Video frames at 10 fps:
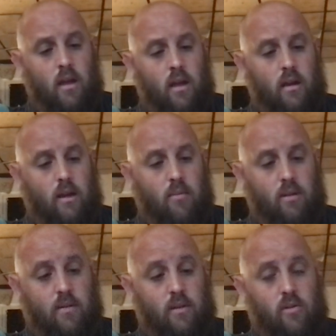Because I
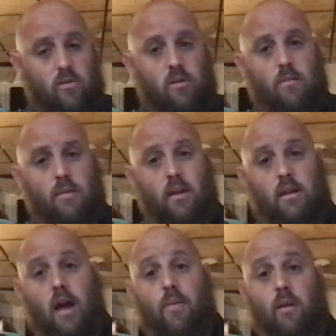believe that there's going to be a
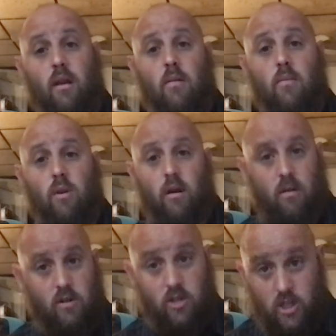time to come where
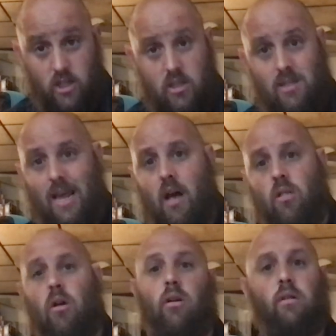Jesus is
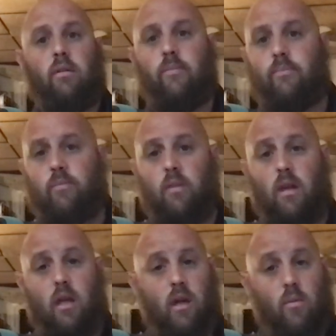outlawed.
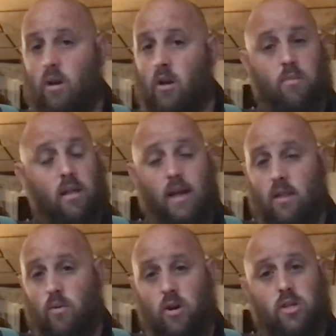And we're not going to be allowed
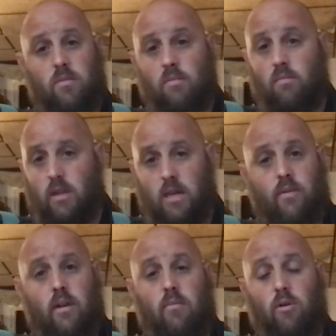to worship and believe
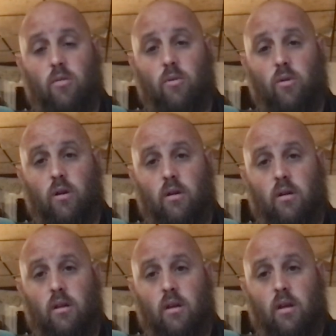in him anymore.
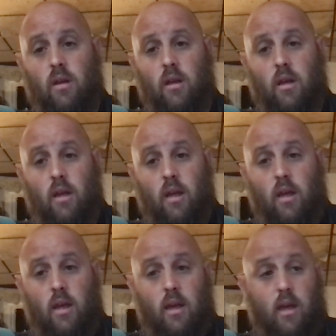
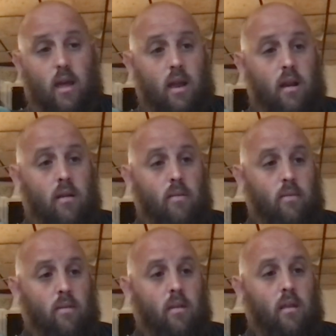And
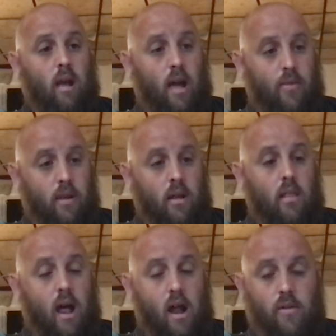I think a
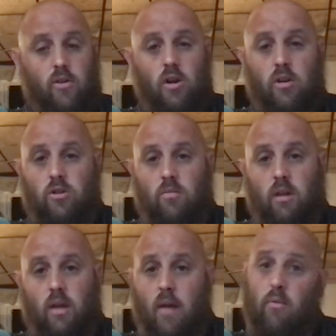lot of the church is going to be
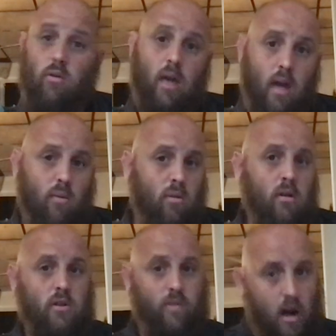like, yeah, okay, we're going
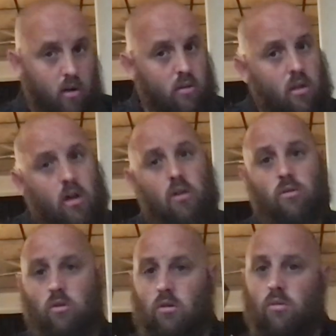to just follow the law
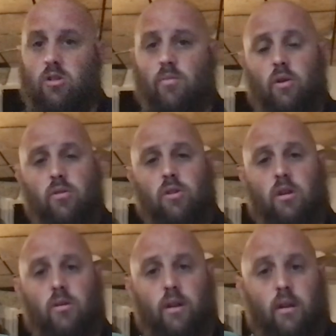and do what we're supposed
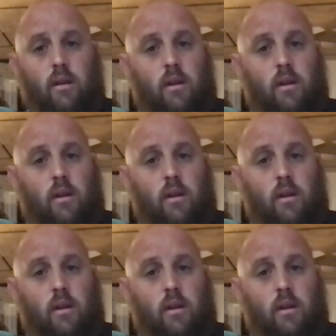to. And